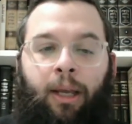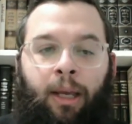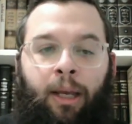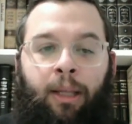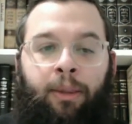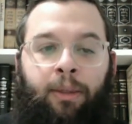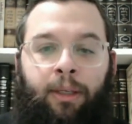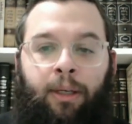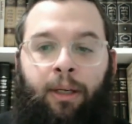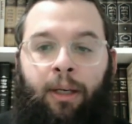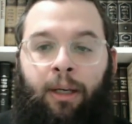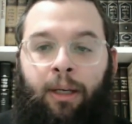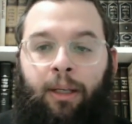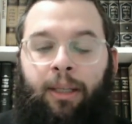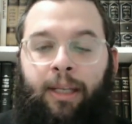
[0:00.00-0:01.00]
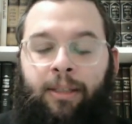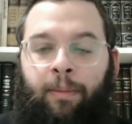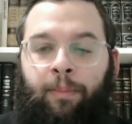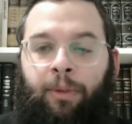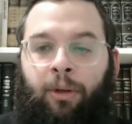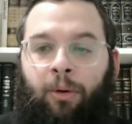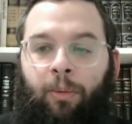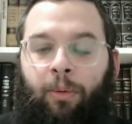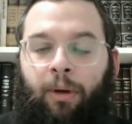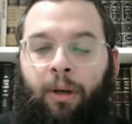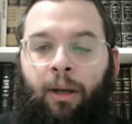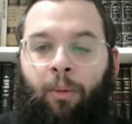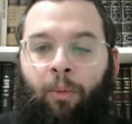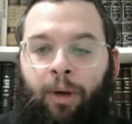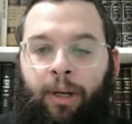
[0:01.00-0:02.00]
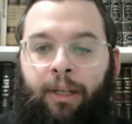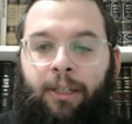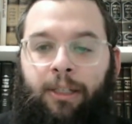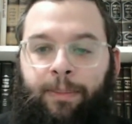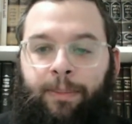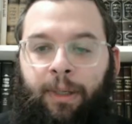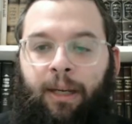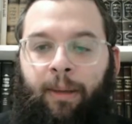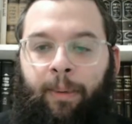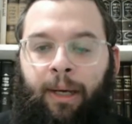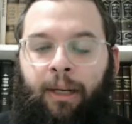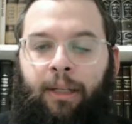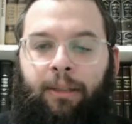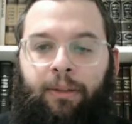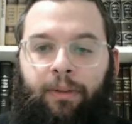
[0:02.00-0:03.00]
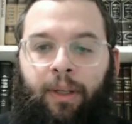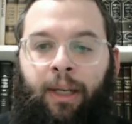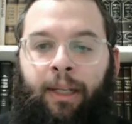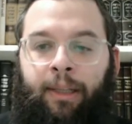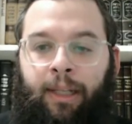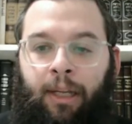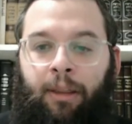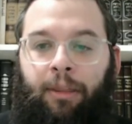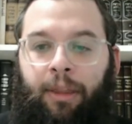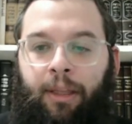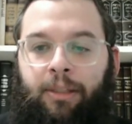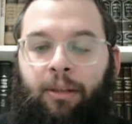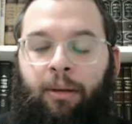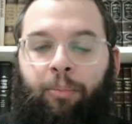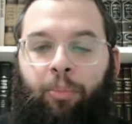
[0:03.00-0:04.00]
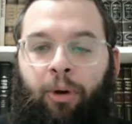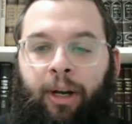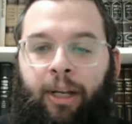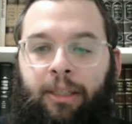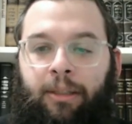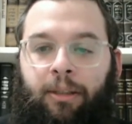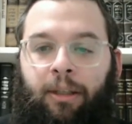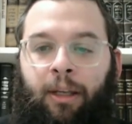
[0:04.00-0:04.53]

And that's something I want to speak about at length at some point.